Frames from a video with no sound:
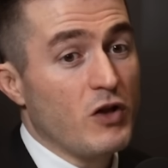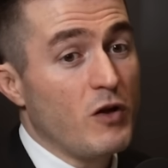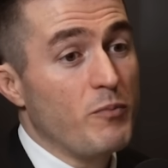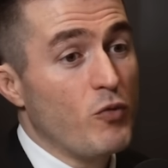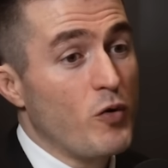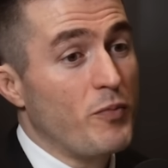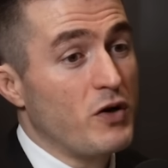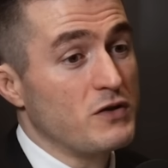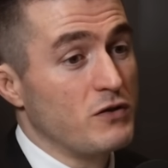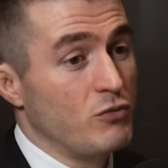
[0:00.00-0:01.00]
help more
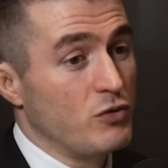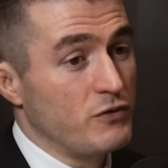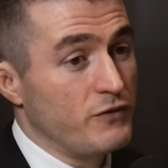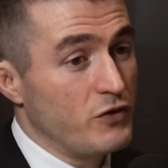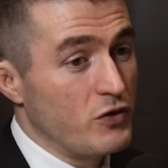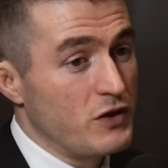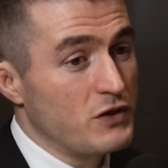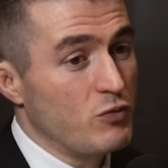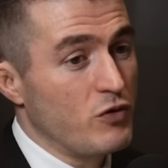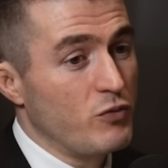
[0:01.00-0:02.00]
parts of the world
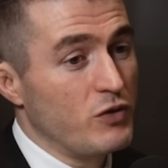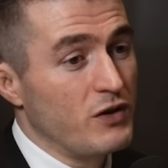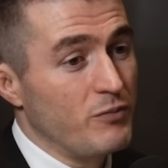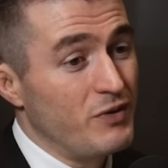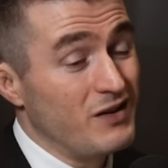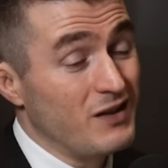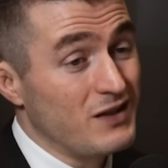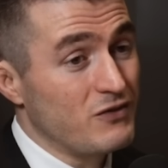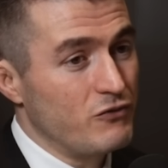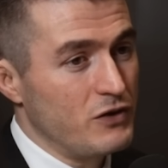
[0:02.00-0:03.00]
flourish where it would be
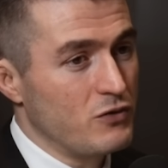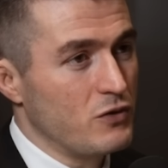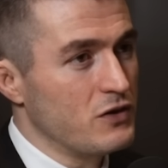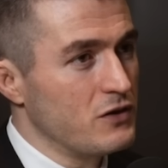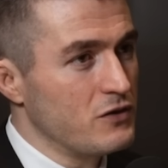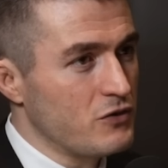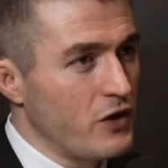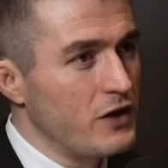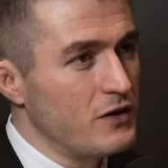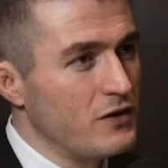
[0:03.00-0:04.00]
less resource
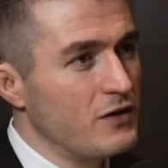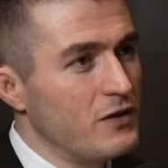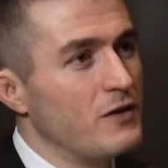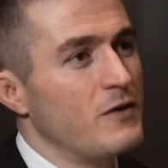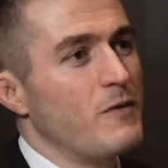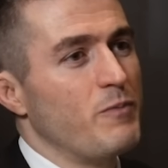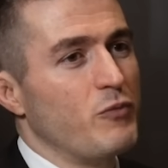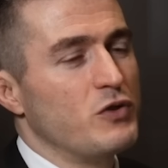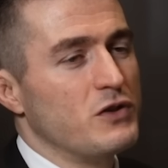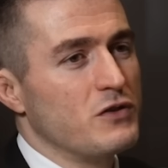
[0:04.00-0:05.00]
constrained,
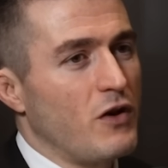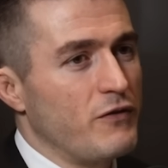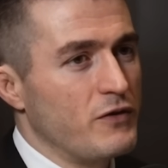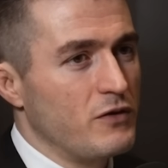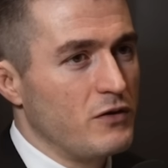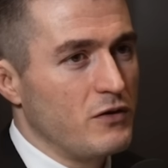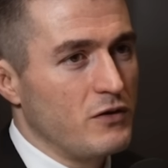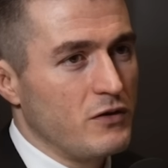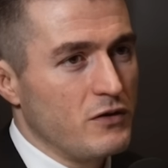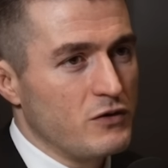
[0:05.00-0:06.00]
which is often
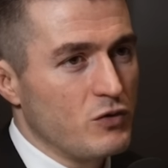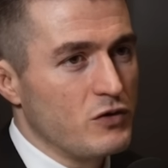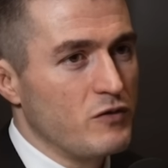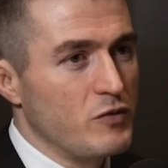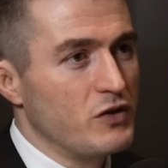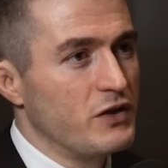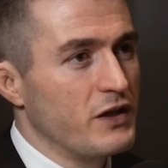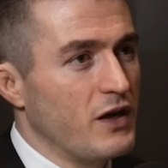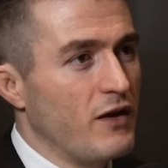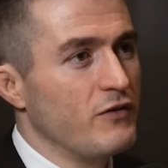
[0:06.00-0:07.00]
the source of military
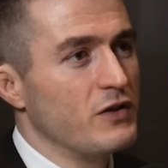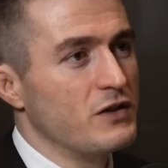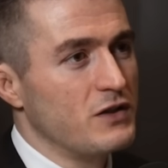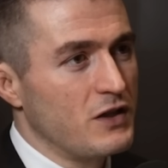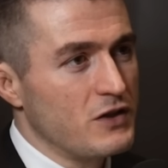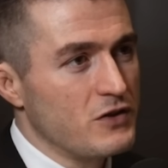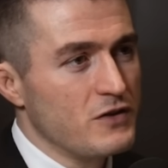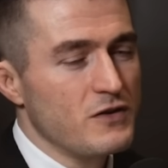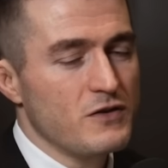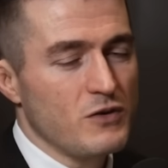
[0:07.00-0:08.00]
conflict and
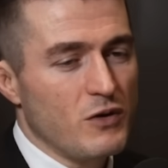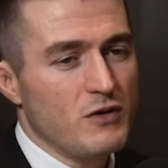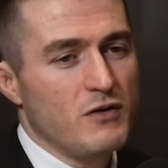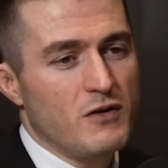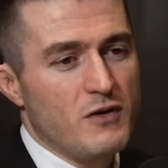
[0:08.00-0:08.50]
tensions and so on.